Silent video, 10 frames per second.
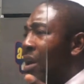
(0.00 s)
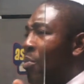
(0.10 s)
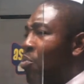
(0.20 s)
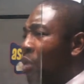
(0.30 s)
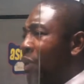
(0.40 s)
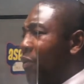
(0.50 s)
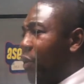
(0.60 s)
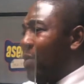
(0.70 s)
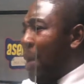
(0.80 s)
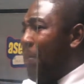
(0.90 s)
moving
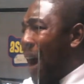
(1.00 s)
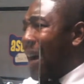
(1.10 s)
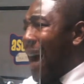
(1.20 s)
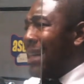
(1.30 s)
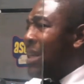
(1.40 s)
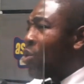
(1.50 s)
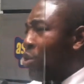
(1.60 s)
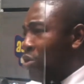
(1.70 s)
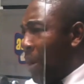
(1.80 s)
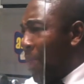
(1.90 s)
from the bank, I didn't
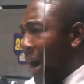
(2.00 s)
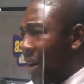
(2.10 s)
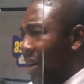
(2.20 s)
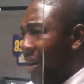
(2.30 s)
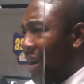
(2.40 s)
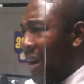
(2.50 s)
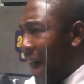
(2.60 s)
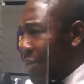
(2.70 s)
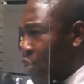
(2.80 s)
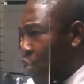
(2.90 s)
go to the bank.
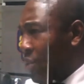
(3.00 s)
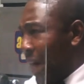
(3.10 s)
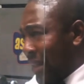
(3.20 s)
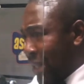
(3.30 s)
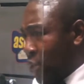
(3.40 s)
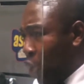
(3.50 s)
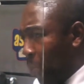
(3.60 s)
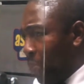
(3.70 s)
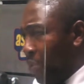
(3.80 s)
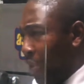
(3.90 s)
I stood at a
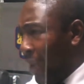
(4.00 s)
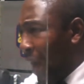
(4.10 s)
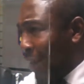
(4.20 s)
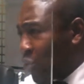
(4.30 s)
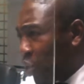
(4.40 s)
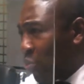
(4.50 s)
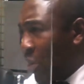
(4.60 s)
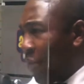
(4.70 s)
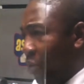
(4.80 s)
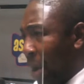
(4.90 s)
shop. I took
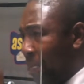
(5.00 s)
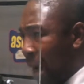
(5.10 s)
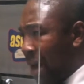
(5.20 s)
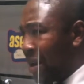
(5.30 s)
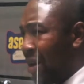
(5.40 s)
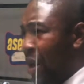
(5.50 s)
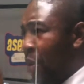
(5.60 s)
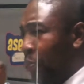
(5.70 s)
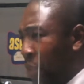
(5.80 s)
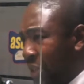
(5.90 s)
money from my bank,
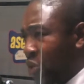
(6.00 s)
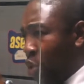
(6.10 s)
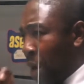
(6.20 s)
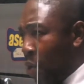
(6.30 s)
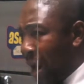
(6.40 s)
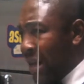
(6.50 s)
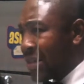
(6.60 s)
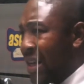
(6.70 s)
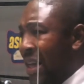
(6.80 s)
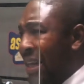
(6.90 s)
put it on my
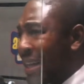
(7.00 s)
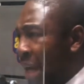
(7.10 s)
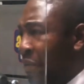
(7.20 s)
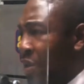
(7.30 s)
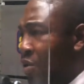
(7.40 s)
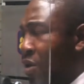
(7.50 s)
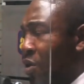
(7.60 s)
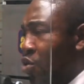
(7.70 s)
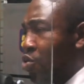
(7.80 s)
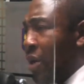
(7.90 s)
wallet, gave it
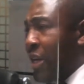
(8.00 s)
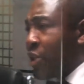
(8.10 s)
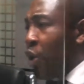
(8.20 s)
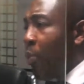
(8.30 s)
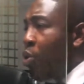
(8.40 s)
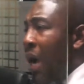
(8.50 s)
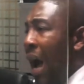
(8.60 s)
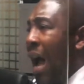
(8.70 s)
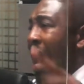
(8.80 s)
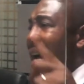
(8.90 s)
to the shop owner.
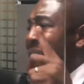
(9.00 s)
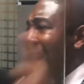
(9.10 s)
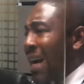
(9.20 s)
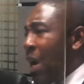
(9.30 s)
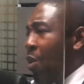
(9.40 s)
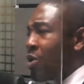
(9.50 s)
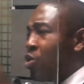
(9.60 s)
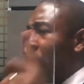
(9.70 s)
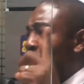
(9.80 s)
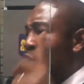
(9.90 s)
Ghana was
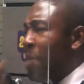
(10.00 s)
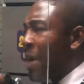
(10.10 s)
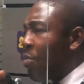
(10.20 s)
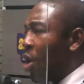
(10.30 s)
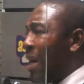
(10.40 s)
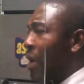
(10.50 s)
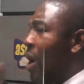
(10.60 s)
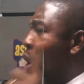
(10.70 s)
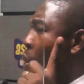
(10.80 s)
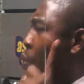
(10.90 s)
going to spend more than
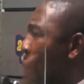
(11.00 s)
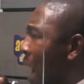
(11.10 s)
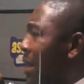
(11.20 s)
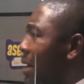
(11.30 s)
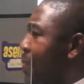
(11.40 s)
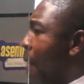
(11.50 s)
$1